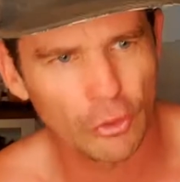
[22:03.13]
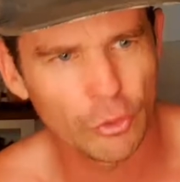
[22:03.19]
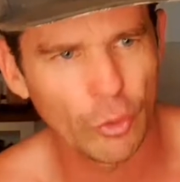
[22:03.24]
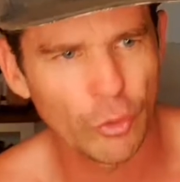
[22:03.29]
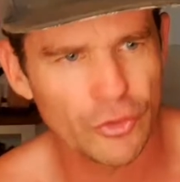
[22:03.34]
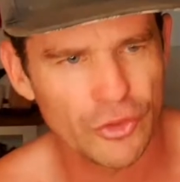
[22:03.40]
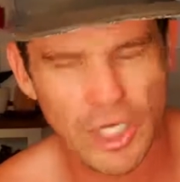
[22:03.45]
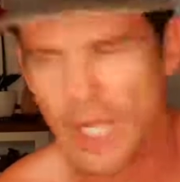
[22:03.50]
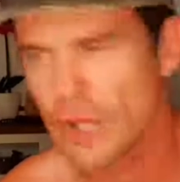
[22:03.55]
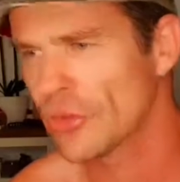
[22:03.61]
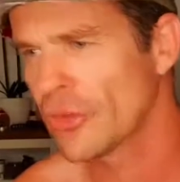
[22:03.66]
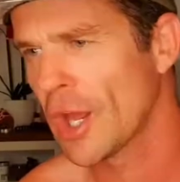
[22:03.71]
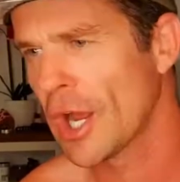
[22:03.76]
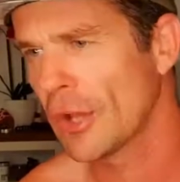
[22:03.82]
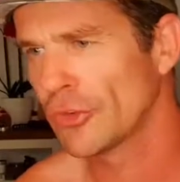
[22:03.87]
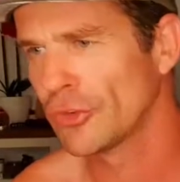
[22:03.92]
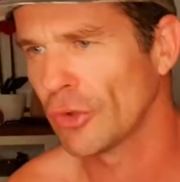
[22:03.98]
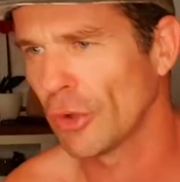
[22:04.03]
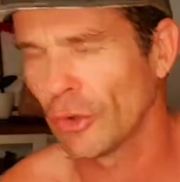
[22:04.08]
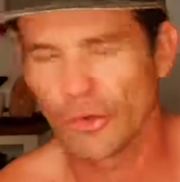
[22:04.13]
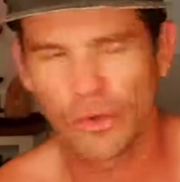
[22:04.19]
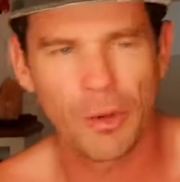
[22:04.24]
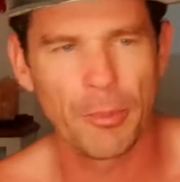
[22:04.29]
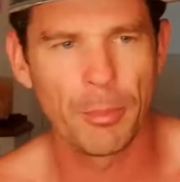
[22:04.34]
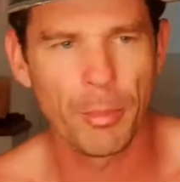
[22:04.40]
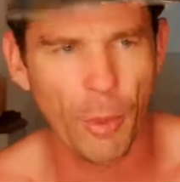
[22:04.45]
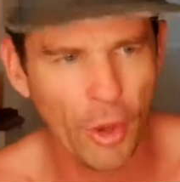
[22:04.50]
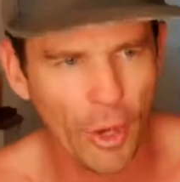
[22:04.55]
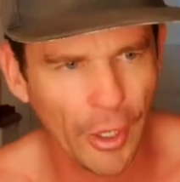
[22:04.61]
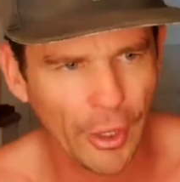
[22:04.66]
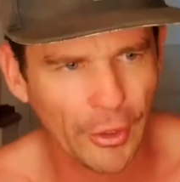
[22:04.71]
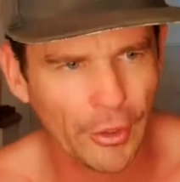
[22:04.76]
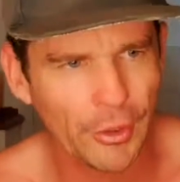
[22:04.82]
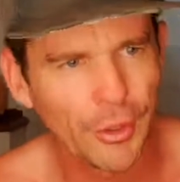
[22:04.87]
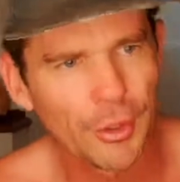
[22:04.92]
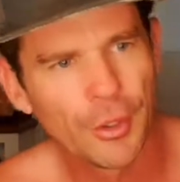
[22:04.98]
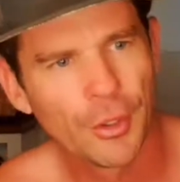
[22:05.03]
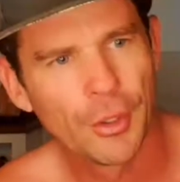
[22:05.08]
or $10,000 on a bike
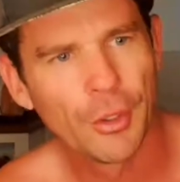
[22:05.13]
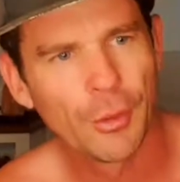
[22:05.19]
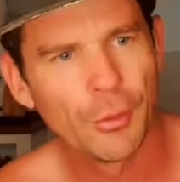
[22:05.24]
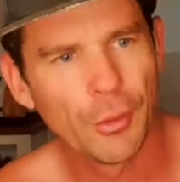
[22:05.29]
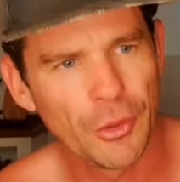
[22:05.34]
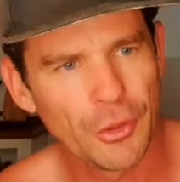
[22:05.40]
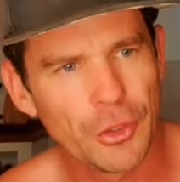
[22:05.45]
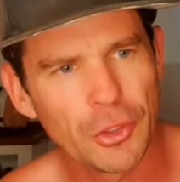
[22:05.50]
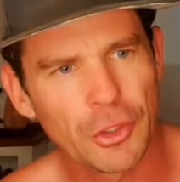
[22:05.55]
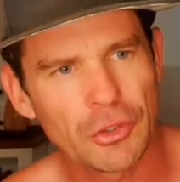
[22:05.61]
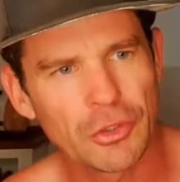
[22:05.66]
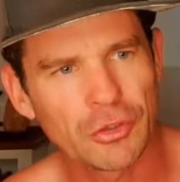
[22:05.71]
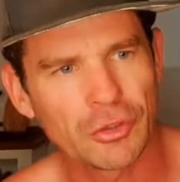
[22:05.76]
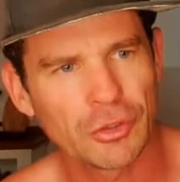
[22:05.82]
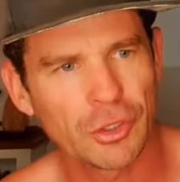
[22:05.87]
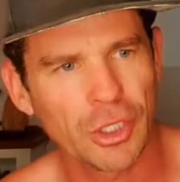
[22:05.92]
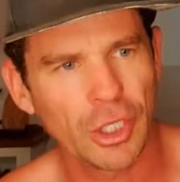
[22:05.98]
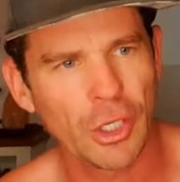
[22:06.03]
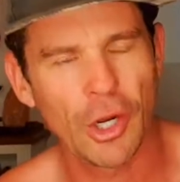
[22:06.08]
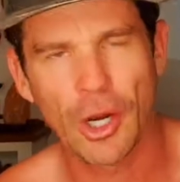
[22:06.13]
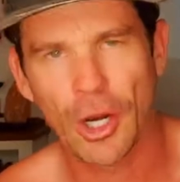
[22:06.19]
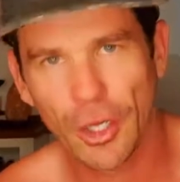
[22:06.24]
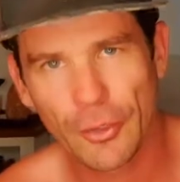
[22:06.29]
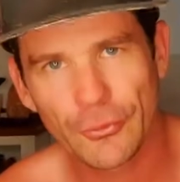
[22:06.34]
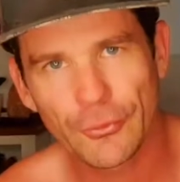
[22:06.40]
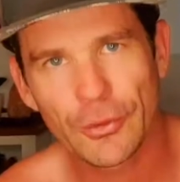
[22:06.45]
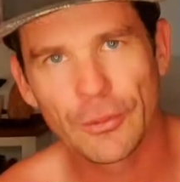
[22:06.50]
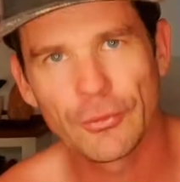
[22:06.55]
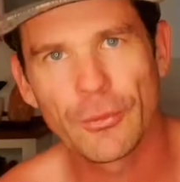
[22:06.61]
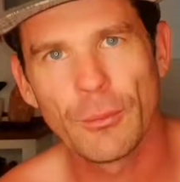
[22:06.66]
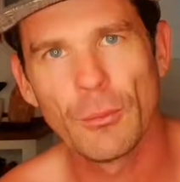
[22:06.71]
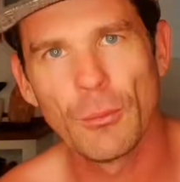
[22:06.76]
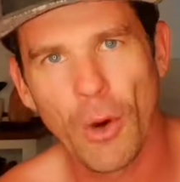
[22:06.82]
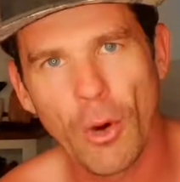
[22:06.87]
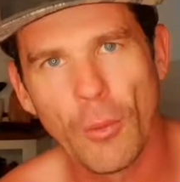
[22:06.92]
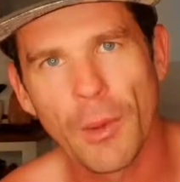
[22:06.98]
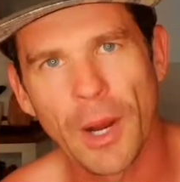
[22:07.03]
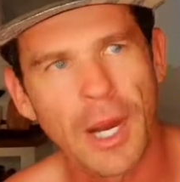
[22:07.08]
when you could just get a Huffy from
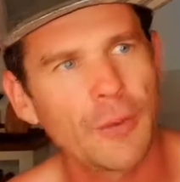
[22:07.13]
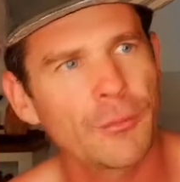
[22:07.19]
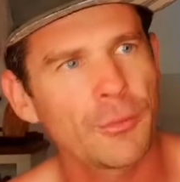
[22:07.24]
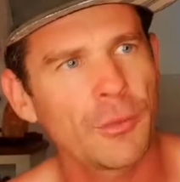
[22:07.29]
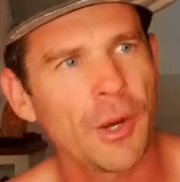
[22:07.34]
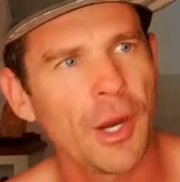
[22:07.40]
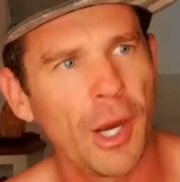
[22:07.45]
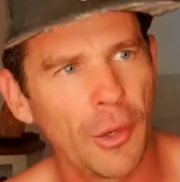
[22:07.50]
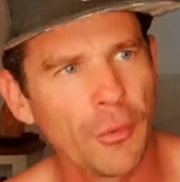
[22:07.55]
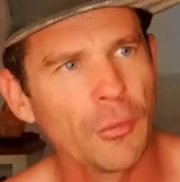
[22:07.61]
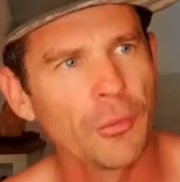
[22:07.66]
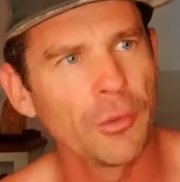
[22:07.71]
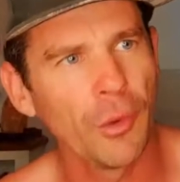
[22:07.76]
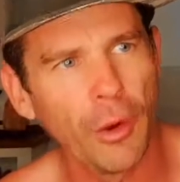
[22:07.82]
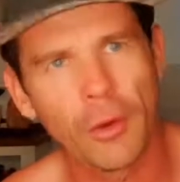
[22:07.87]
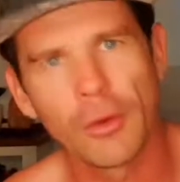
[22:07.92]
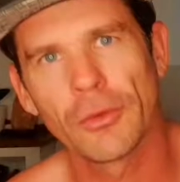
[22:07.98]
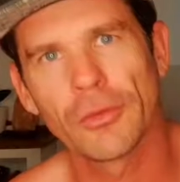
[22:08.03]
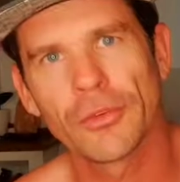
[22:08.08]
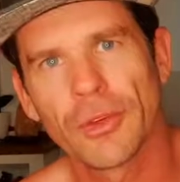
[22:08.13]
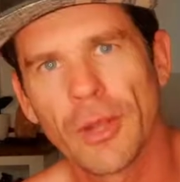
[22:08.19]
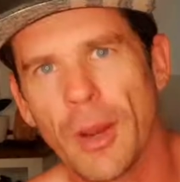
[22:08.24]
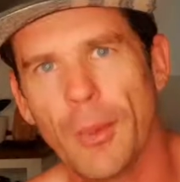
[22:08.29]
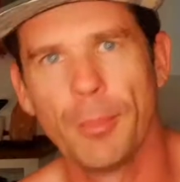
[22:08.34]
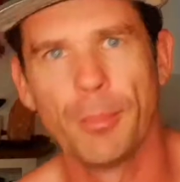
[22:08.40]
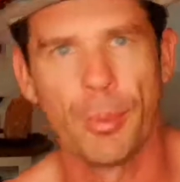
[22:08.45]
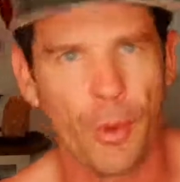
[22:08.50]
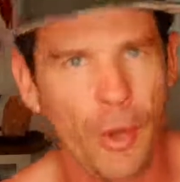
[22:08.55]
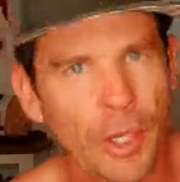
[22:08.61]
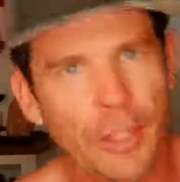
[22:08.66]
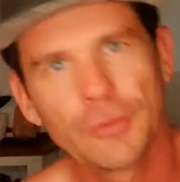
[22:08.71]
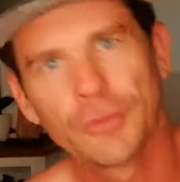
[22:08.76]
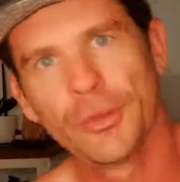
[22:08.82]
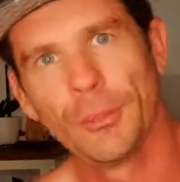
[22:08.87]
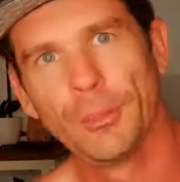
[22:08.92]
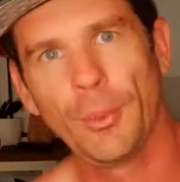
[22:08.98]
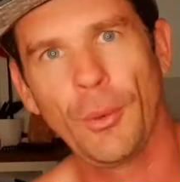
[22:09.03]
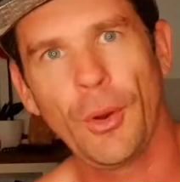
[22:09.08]
Walmart for $100. A bike's
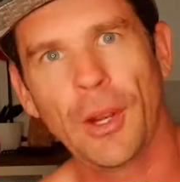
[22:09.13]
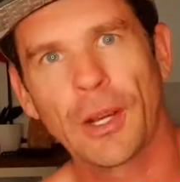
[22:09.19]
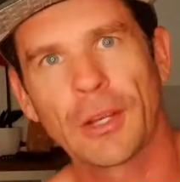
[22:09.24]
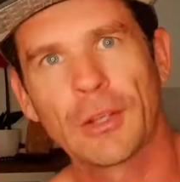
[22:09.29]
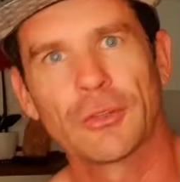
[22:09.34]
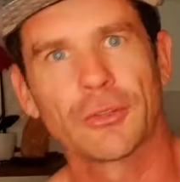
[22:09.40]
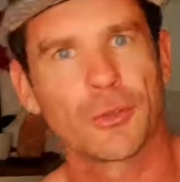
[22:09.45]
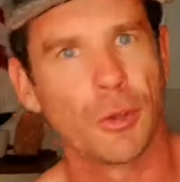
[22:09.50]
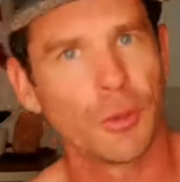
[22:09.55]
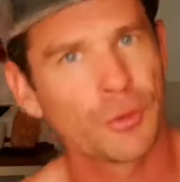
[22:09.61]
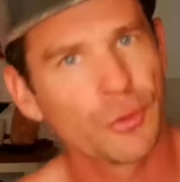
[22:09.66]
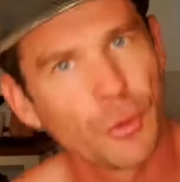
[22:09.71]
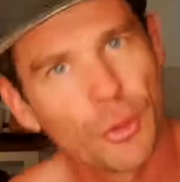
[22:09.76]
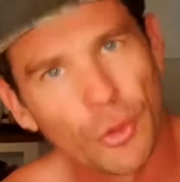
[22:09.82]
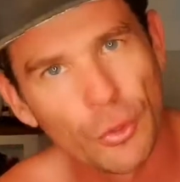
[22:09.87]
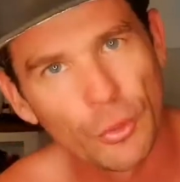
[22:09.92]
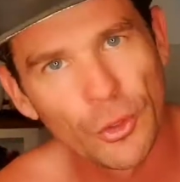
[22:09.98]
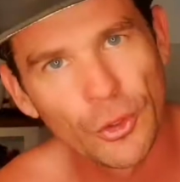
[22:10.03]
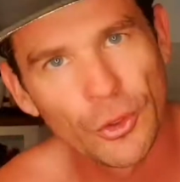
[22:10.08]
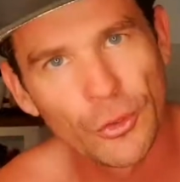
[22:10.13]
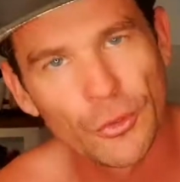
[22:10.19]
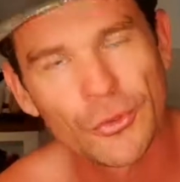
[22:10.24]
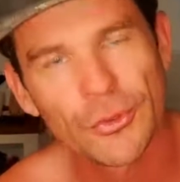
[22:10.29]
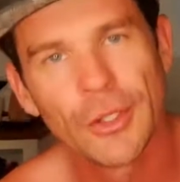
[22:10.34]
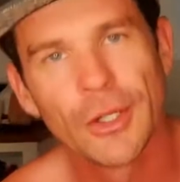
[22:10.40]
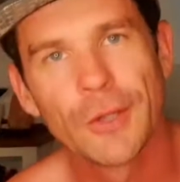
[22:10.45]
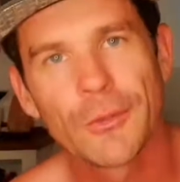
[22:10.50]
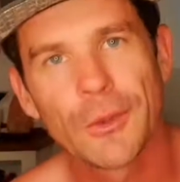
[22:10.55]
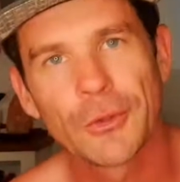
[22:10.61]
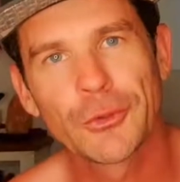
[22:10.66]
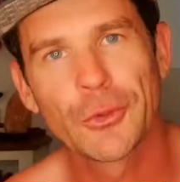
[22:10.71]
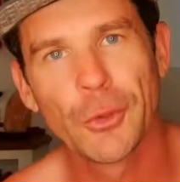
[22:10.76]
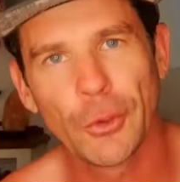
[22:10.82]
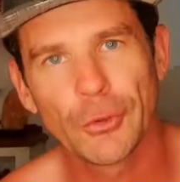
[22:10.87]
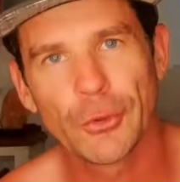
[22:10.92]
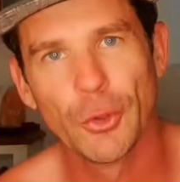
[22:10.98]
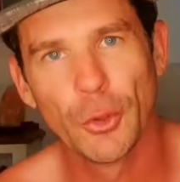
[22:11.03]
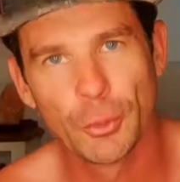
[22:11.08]
a bike. It's got two wheels. It's
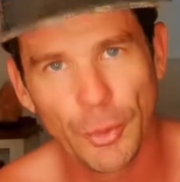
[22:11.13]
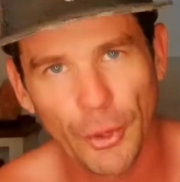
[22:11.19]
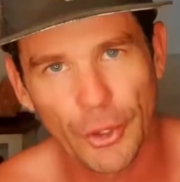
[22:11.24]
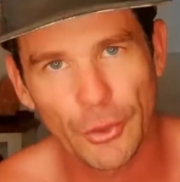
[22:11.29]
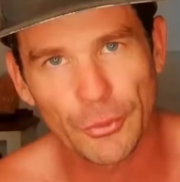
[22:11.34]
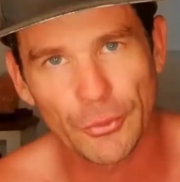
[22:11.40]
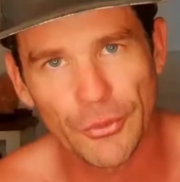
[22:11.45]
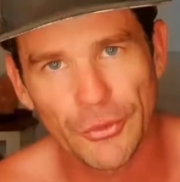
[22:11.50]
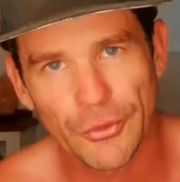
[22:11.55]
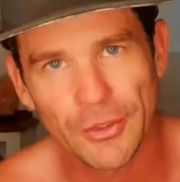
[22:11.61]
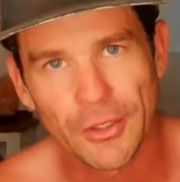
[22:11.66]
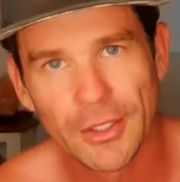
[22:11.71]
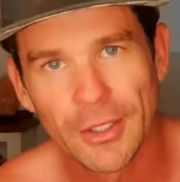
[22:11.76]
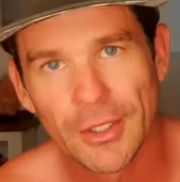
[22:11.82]
got two pedals.